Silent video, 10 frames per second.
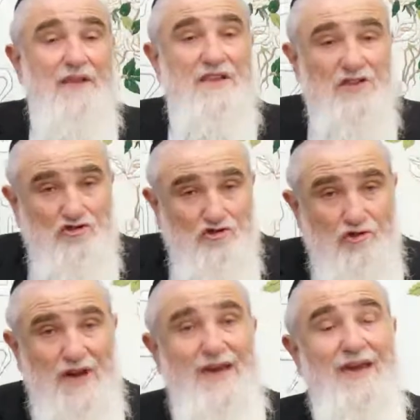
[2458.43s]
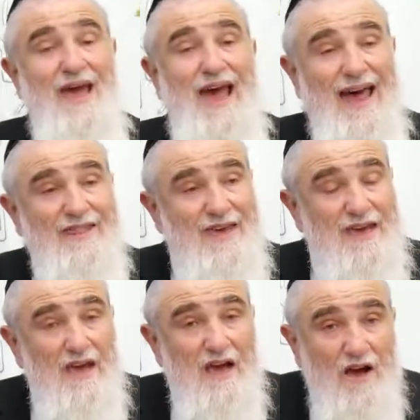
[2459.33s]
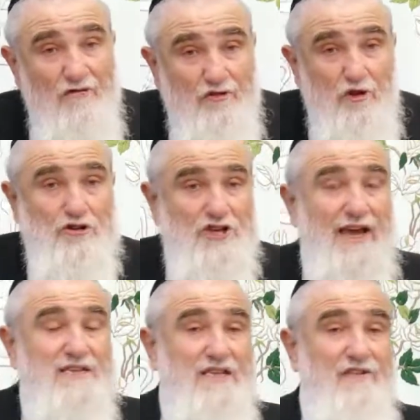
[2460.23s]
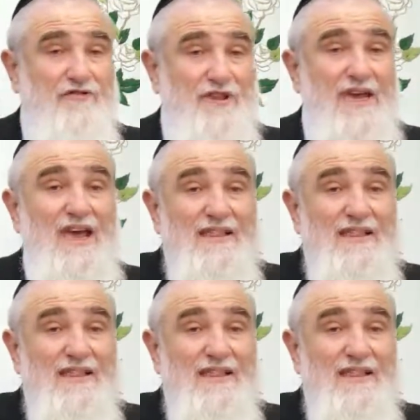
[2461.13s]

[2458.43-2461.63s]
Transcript: the tree and the fruit taste differently.